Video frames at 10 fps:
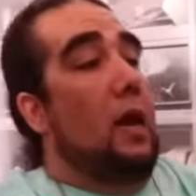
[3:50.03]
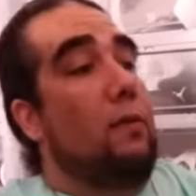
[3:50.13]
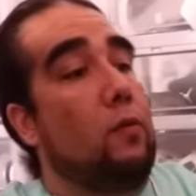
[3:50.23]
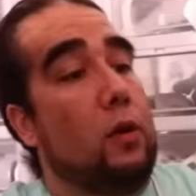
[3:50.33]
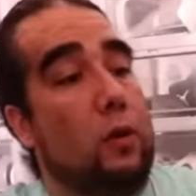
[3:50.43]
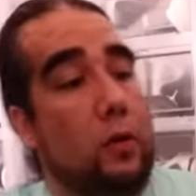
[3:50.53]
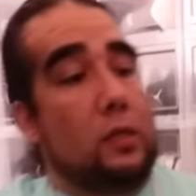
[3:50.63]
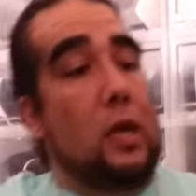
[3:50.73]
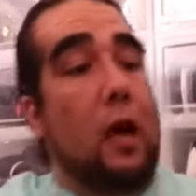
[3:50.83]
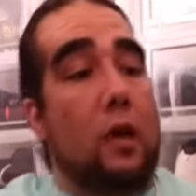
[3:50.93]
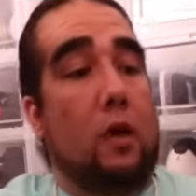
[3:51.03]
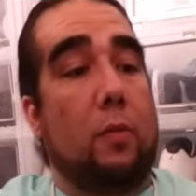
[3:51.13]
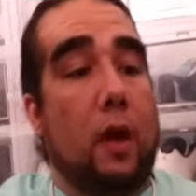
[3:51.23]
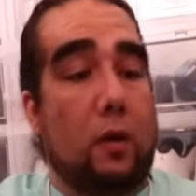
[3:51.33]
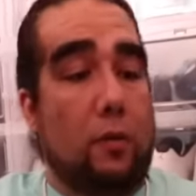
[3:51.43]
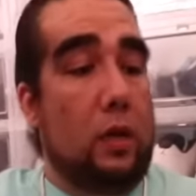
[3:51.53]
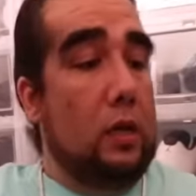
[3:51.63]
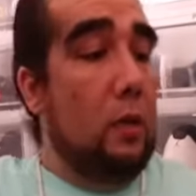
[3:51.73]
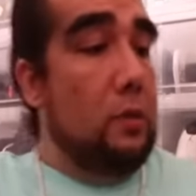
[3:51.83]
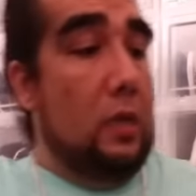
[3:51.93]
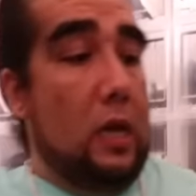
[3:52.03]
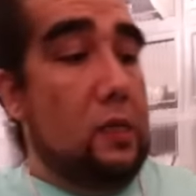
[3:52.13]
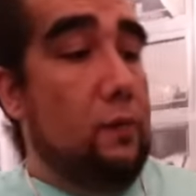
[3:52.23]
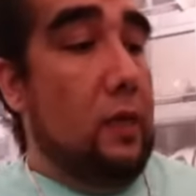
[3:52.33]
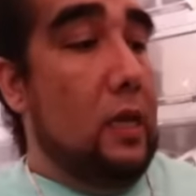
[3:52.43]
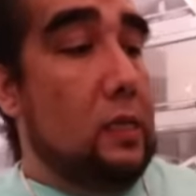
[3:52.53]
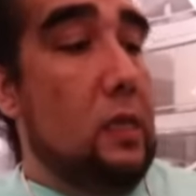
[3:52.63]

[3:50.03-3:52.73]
Everyone always talking about when it comes to S V S